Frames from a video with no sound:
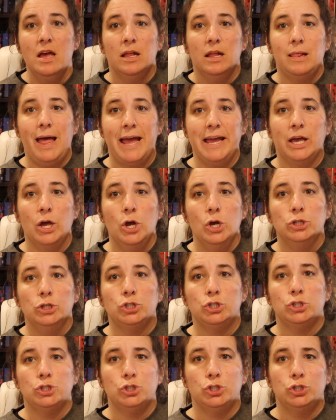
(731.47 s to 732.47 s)
Like,
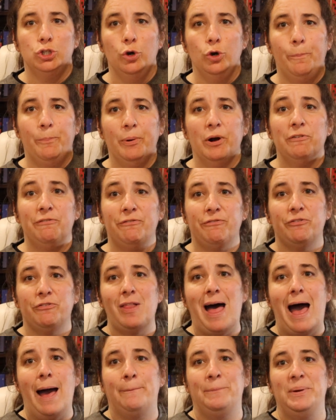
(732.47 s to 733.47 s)
super
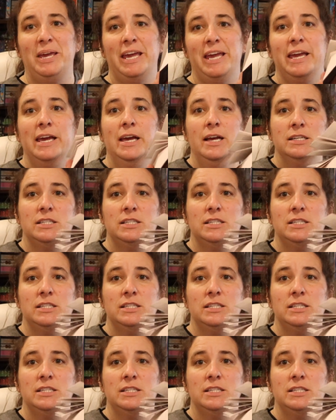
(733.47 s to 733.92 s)
floppy,